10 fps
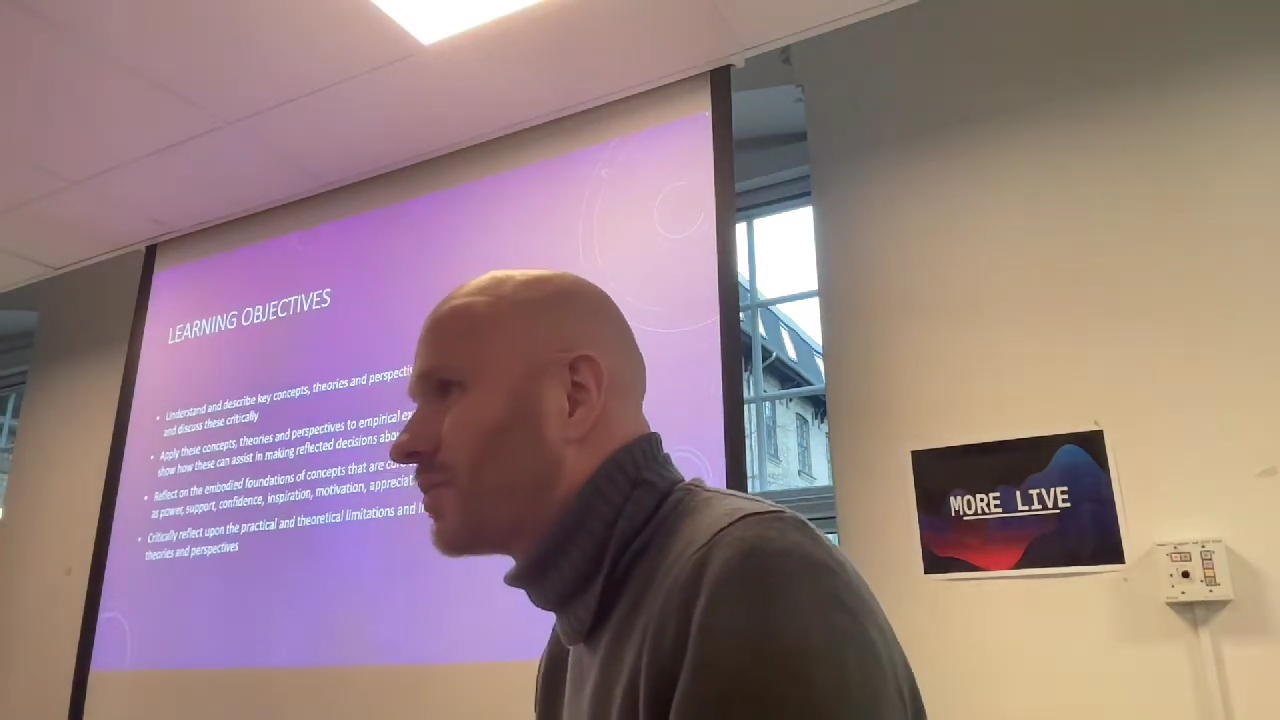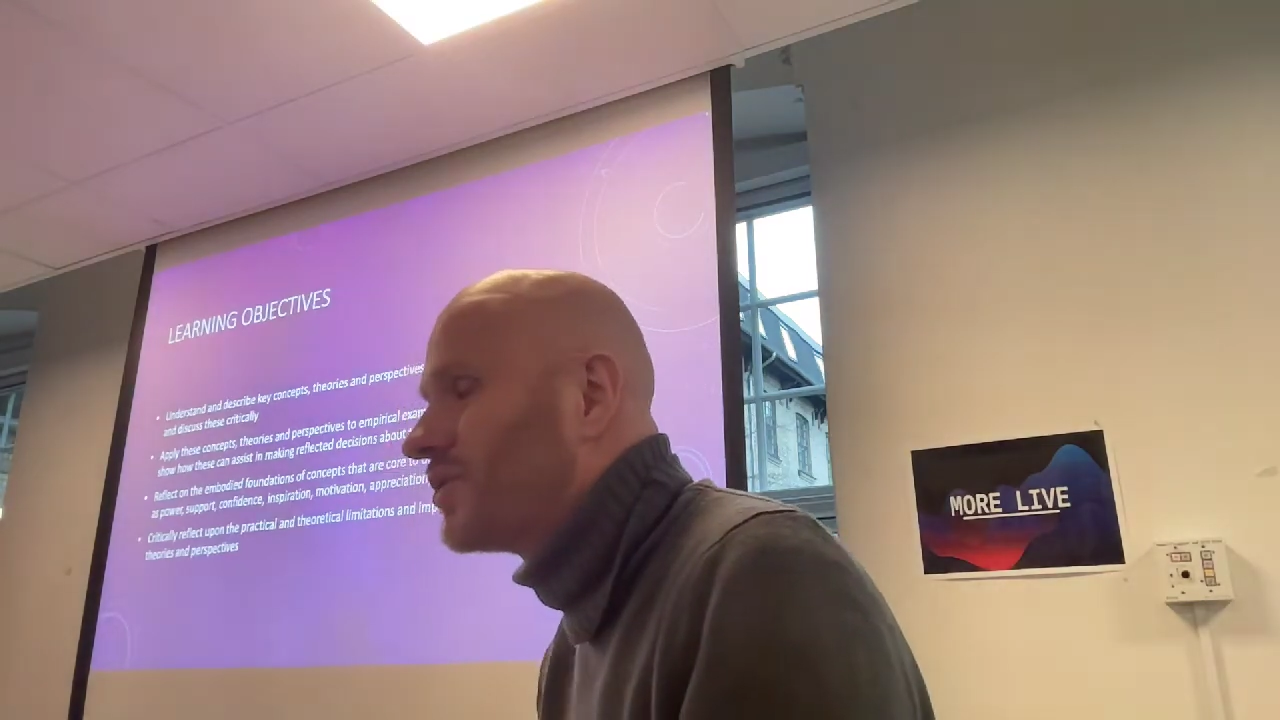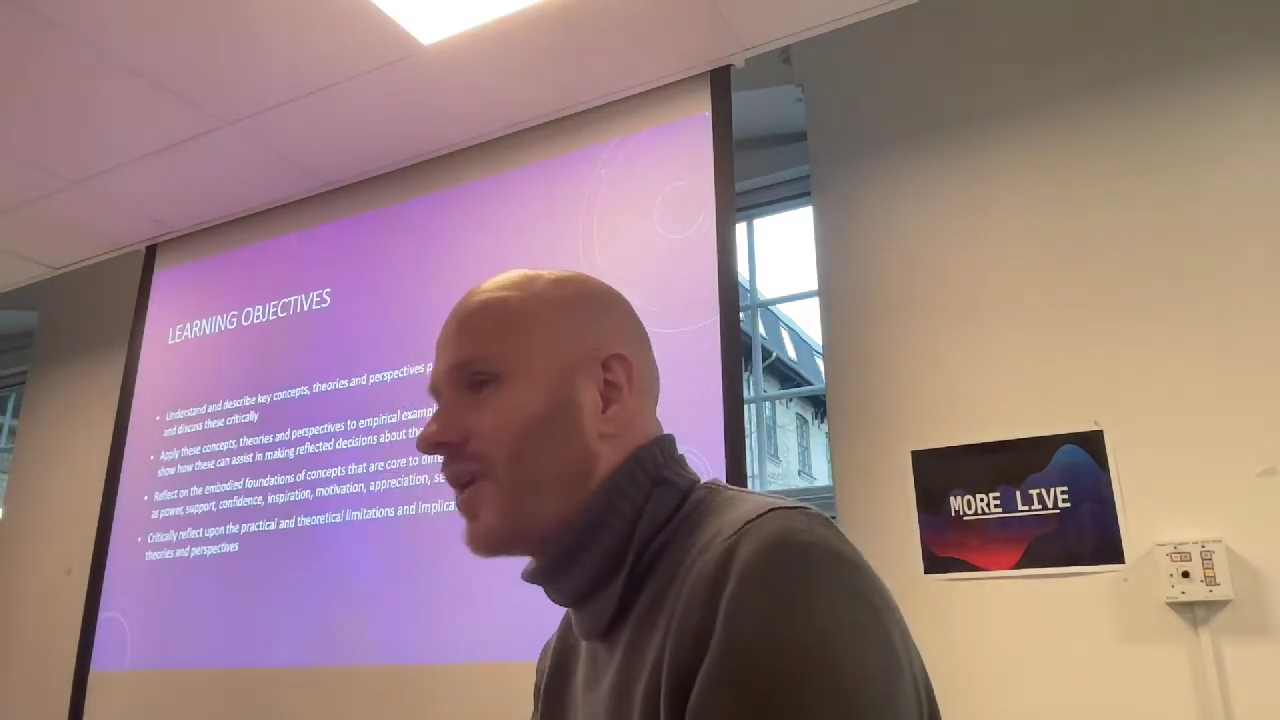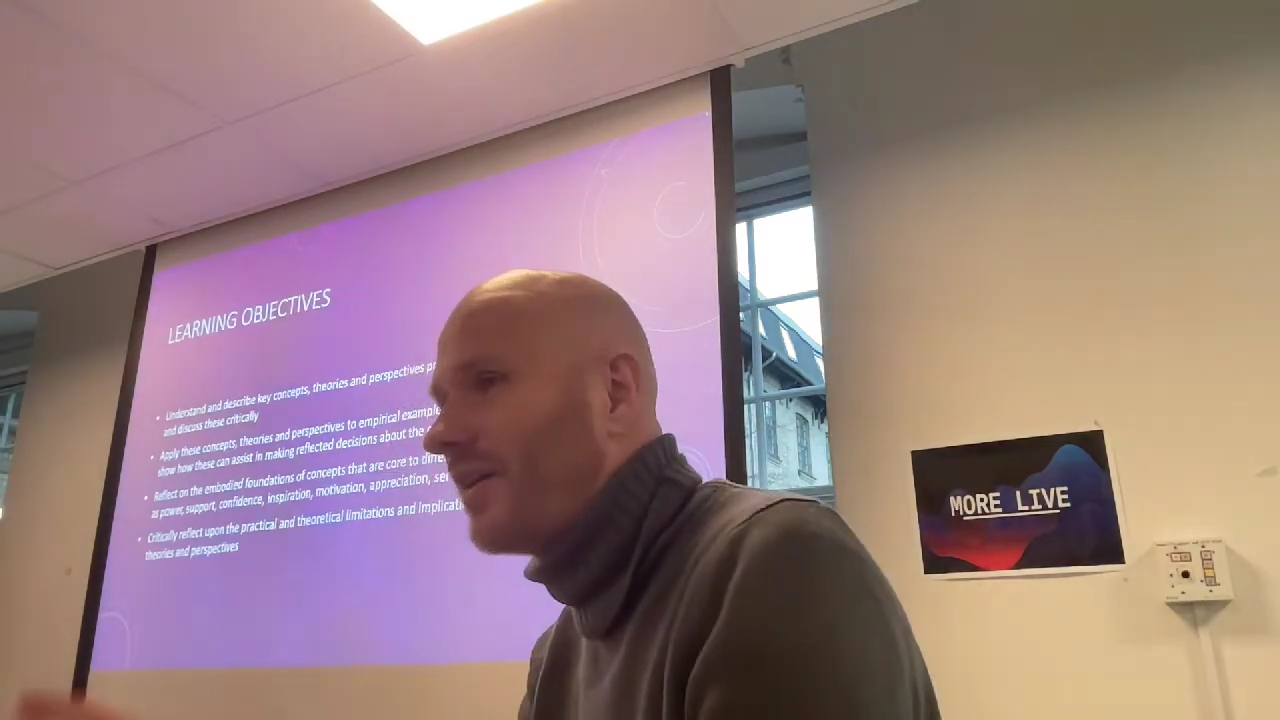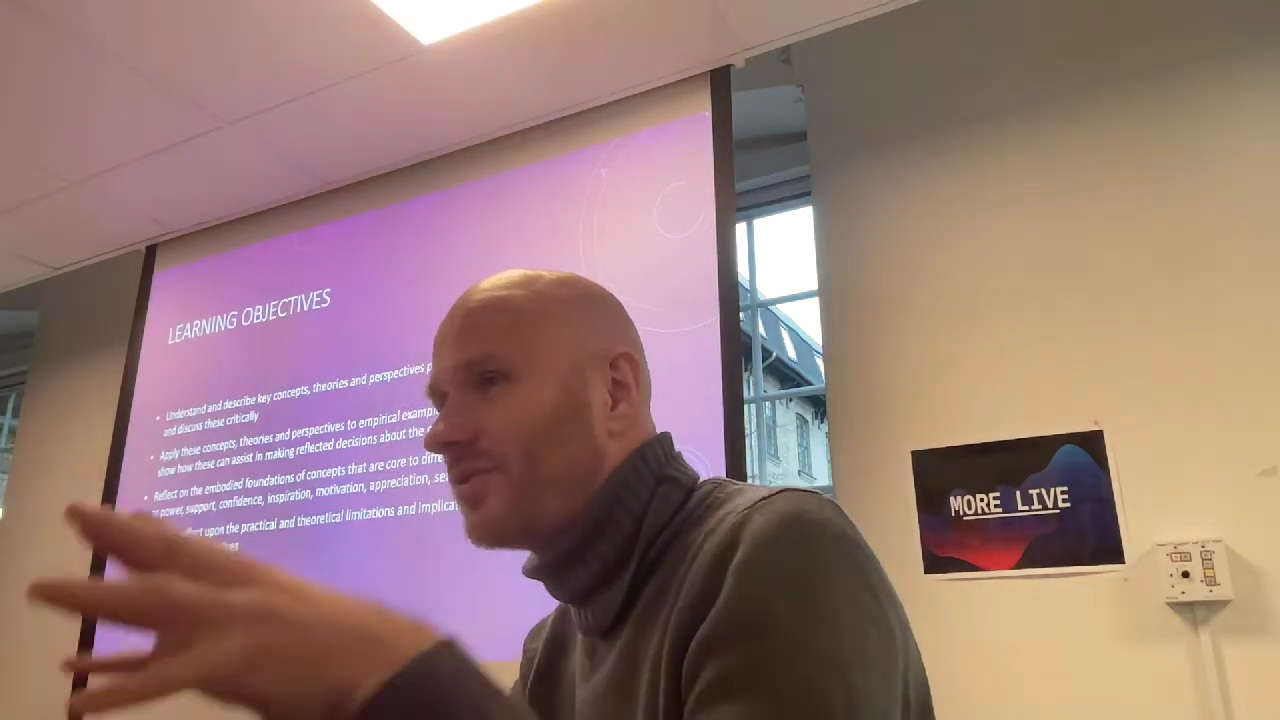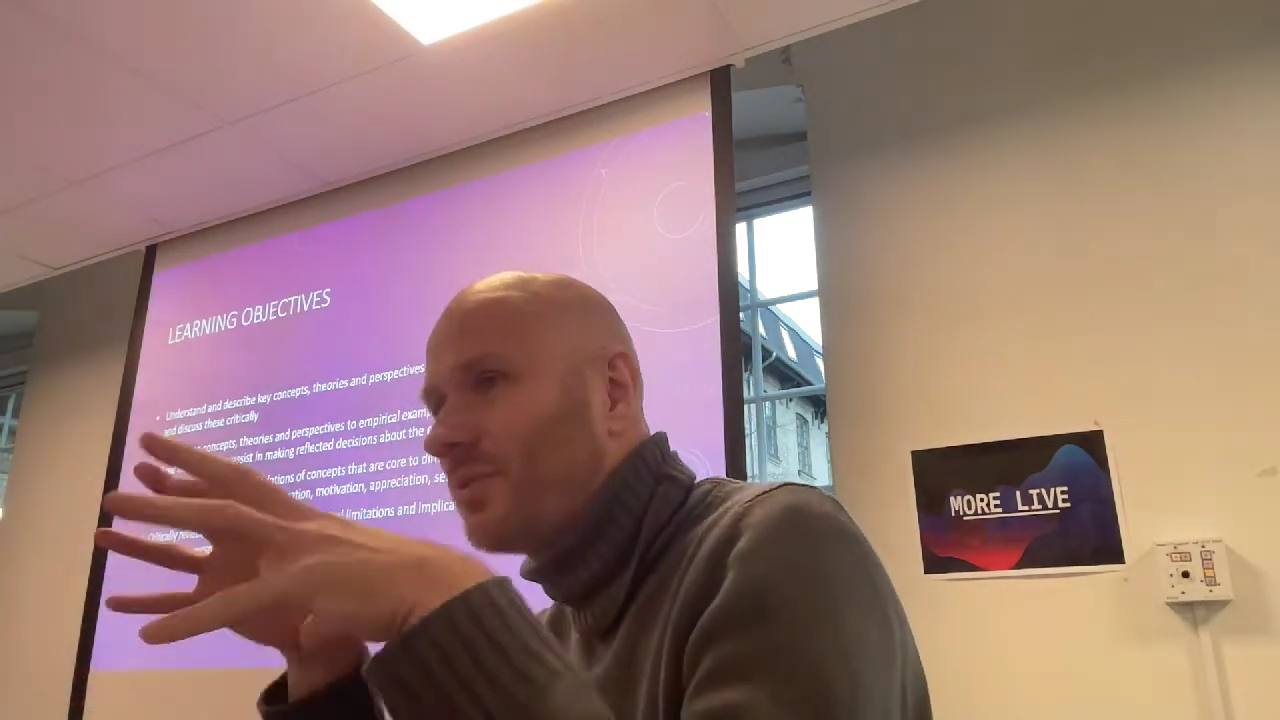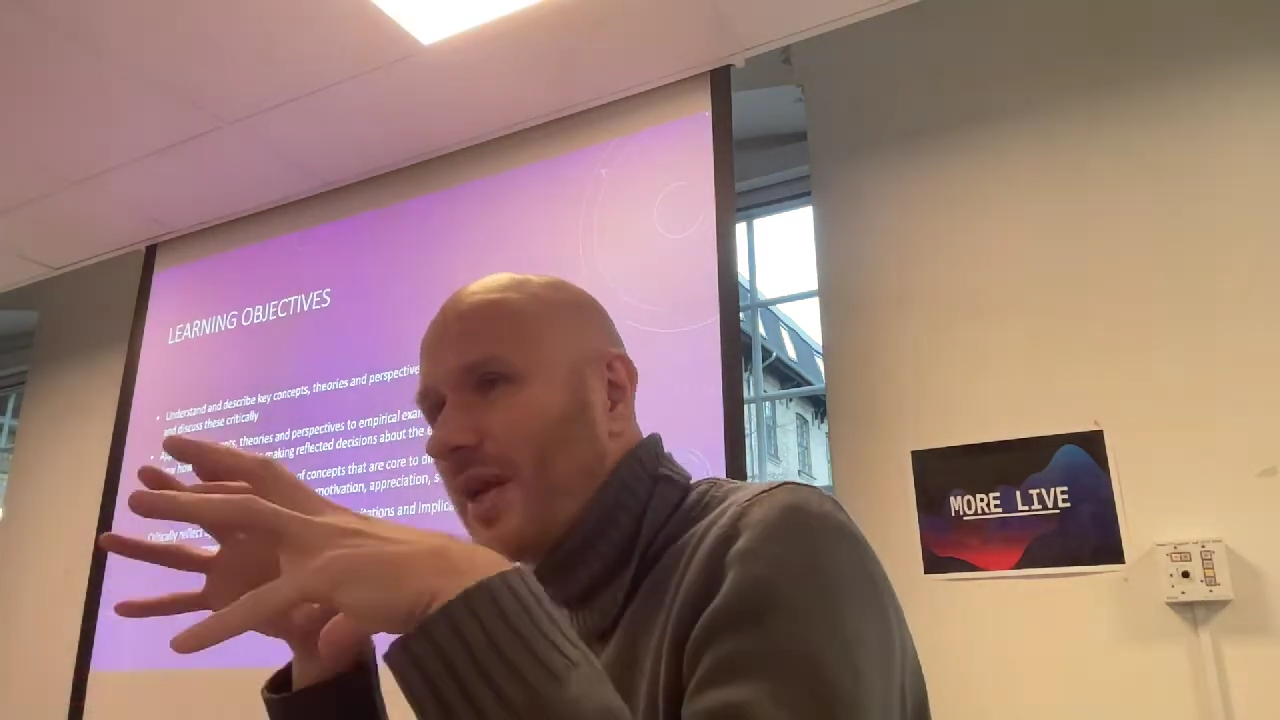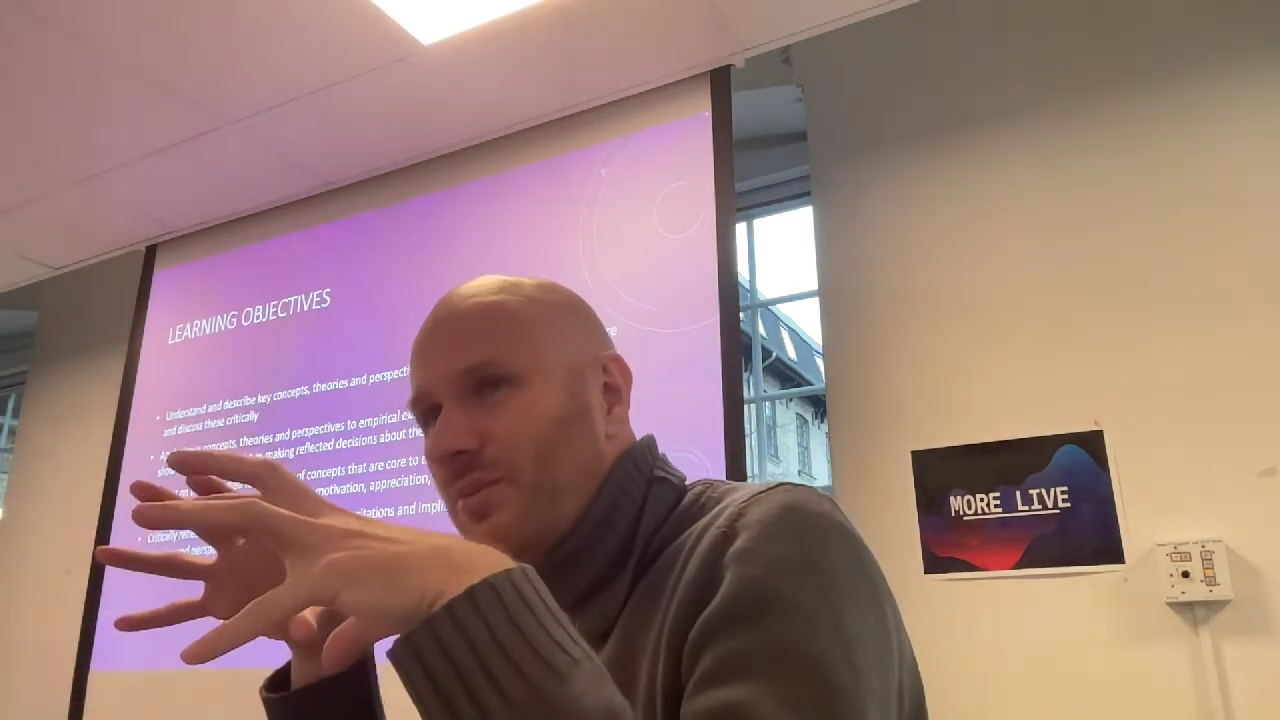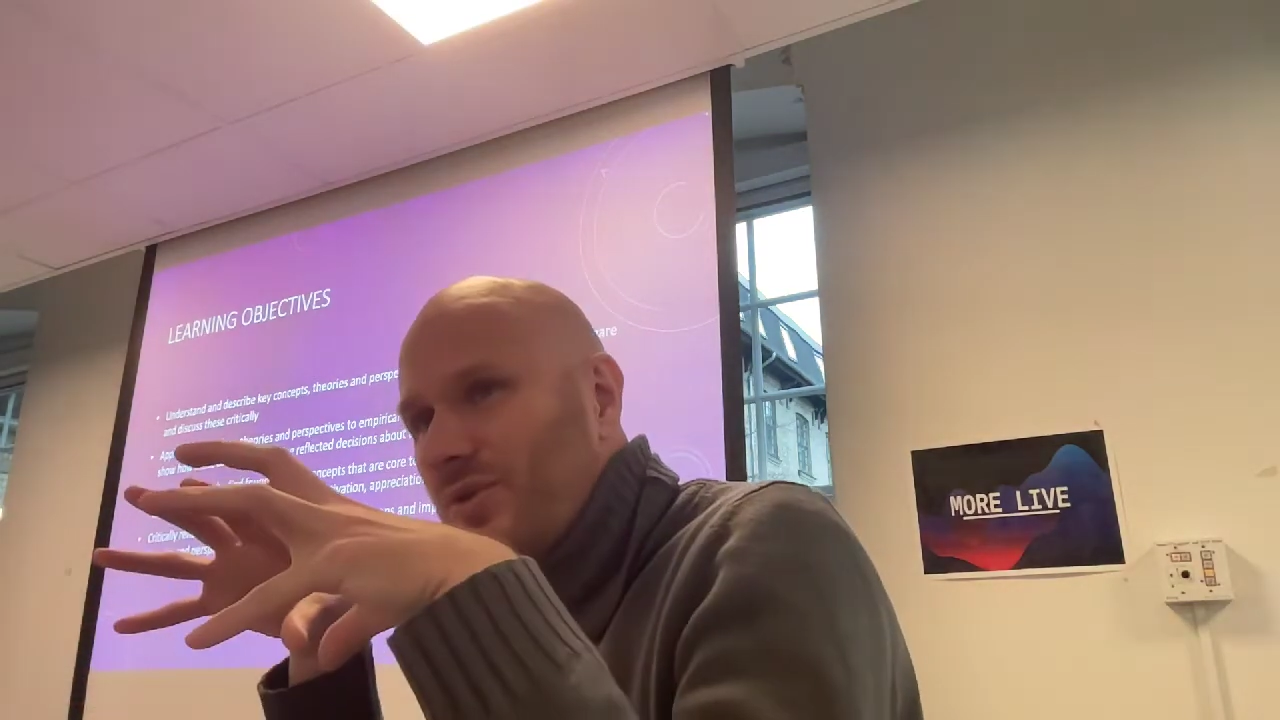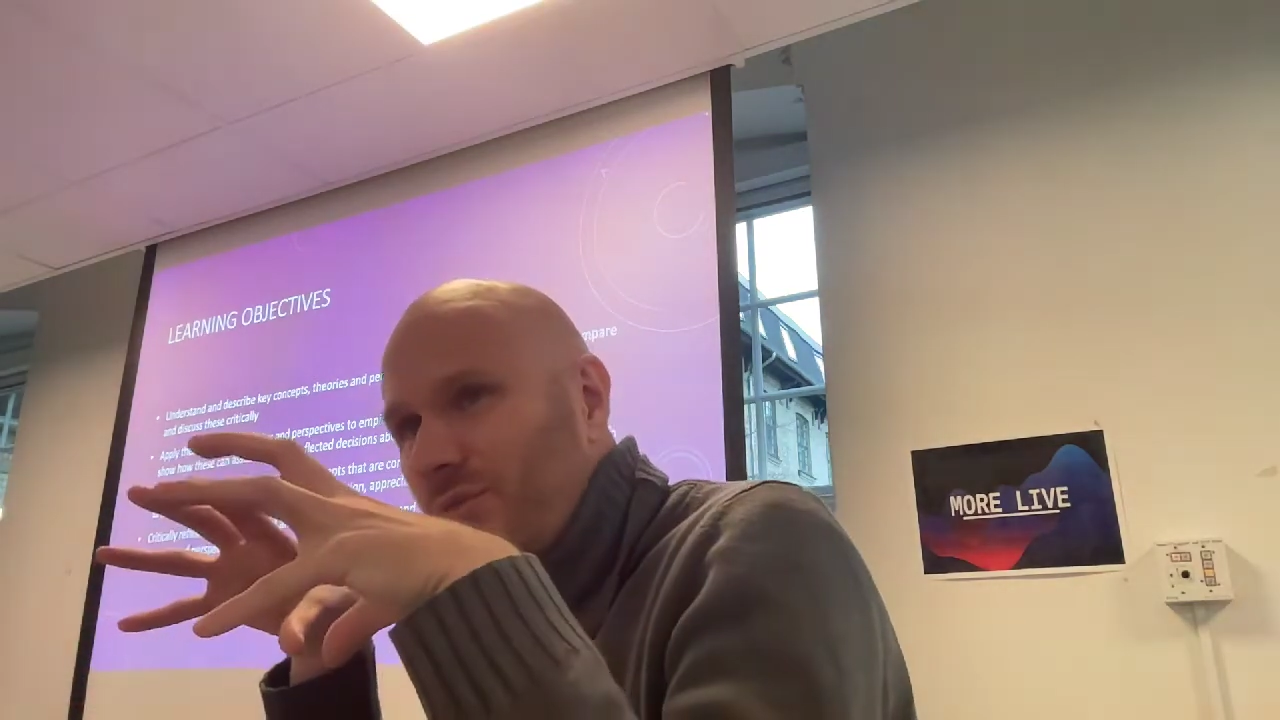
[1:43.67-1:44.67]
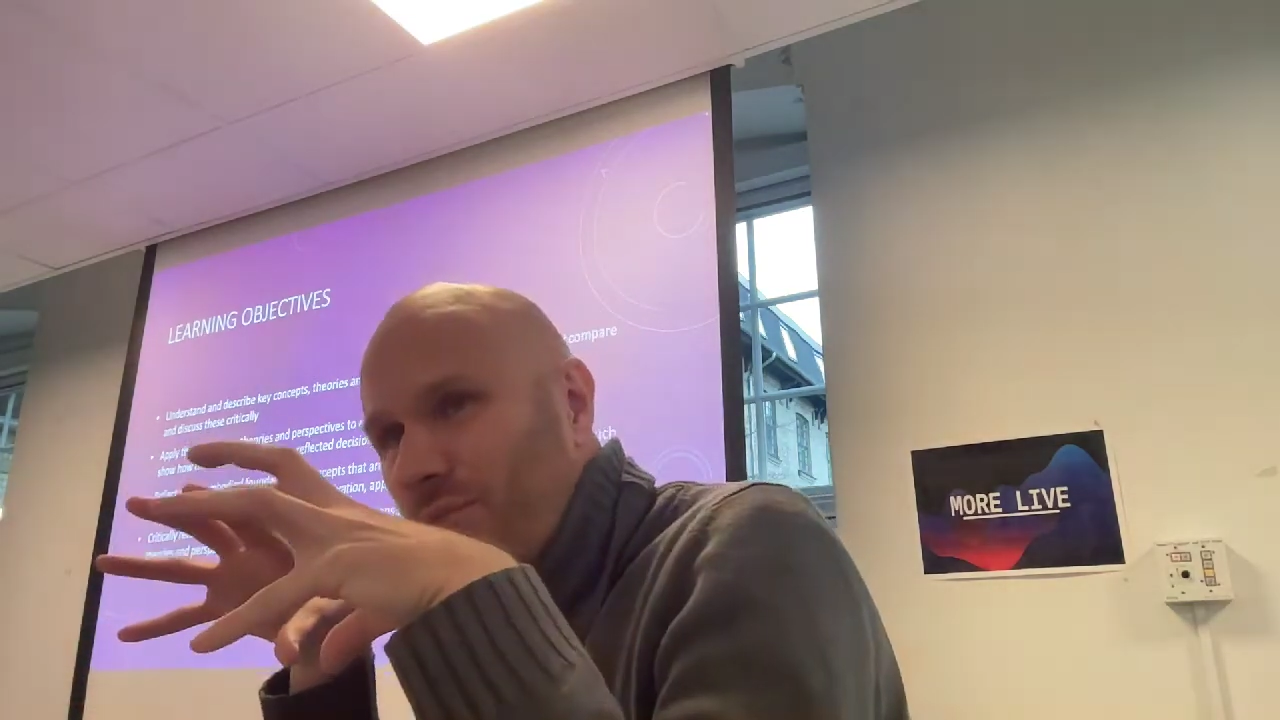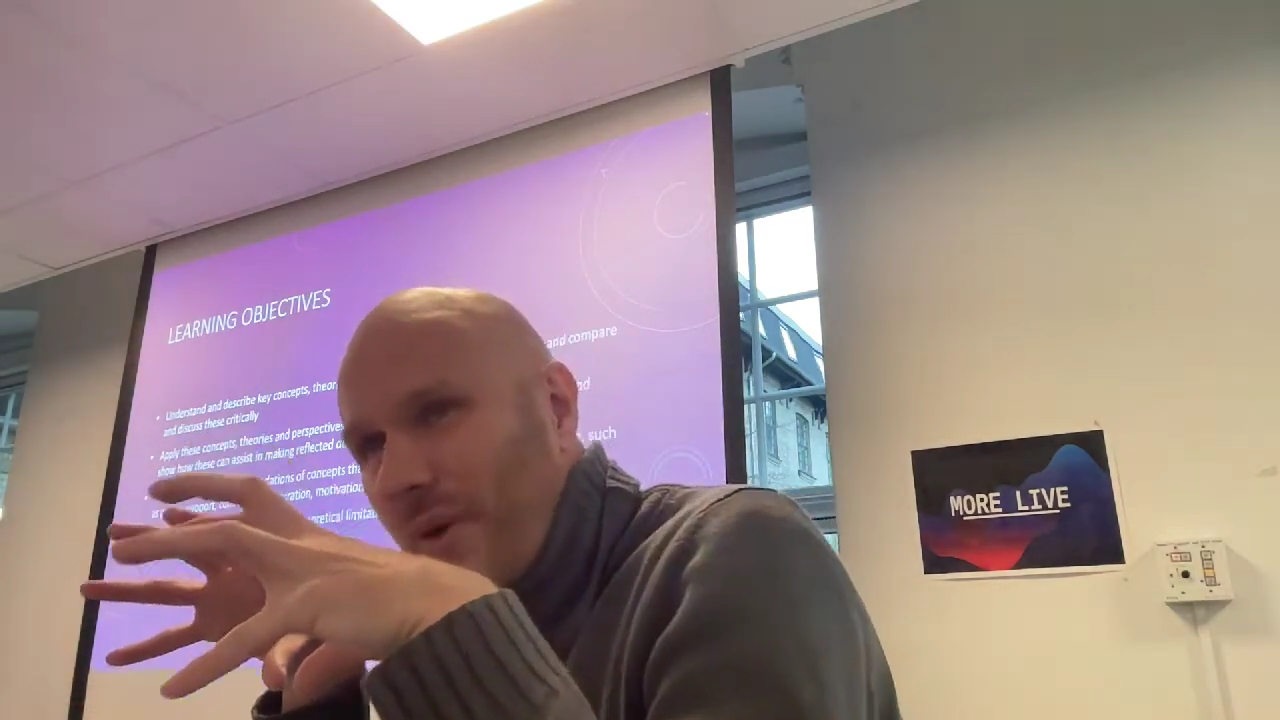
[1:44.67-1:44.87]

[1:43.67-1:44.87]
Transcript: but you have to be able to